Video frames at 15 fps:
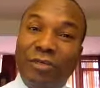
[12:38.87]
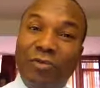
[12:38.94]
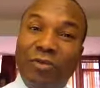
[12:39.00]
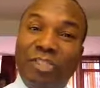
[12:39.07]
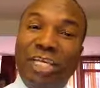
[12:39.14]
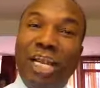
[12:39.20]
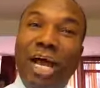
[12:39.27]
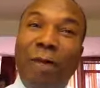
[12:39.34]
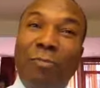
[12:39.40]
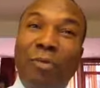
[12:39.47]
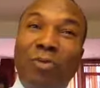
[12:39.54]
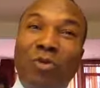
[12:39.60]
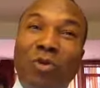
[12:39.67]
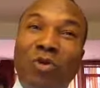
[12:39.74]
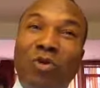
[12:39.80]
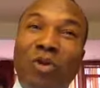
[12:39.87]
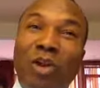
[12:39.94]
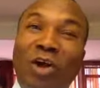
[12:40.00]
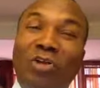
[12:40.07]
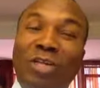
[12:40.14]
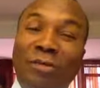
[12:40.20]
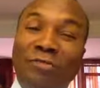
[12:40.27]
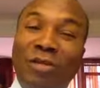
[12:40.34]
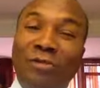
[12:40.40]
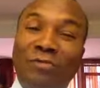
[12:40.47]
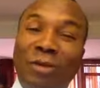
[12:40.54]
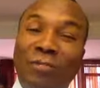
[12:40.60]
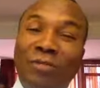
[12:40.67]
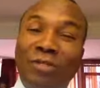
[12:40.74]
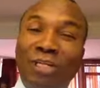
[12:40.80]
we tell our people to go lock
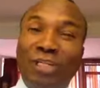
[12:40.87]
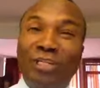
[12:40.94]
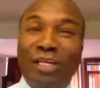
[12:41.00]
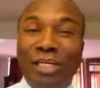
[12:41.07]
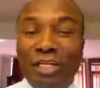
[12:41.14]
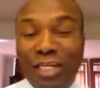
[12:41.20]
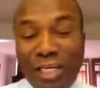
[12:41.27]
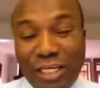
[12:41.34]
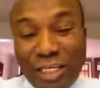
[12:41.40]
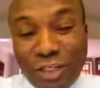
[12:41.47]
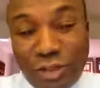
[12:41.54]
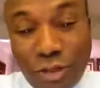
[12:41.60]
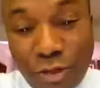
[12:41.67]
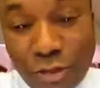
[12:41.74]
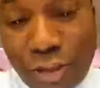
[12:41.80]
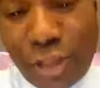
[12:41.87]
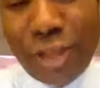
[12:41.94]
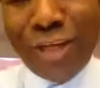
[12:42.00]
themselves up in the in, in the church